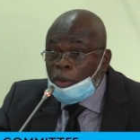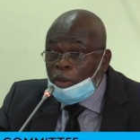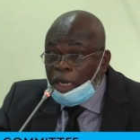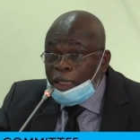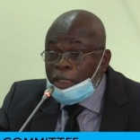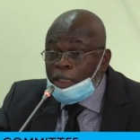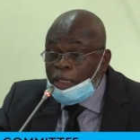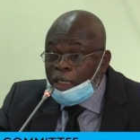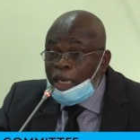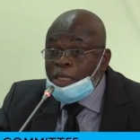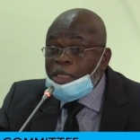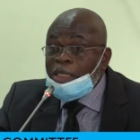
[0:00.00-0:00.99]
that he
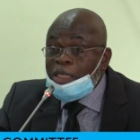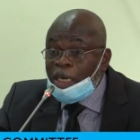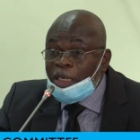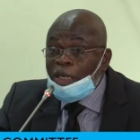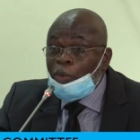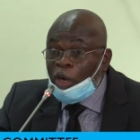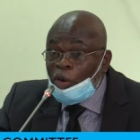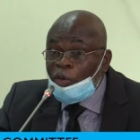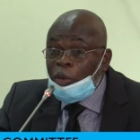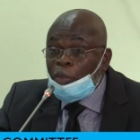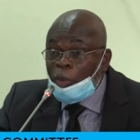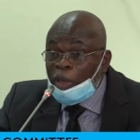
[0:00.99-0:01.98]
doesn't take the work
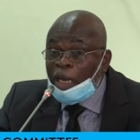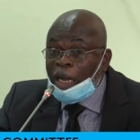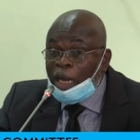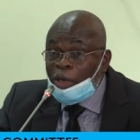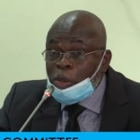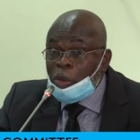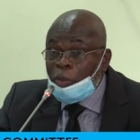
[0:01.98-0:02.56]
of the Public Accounts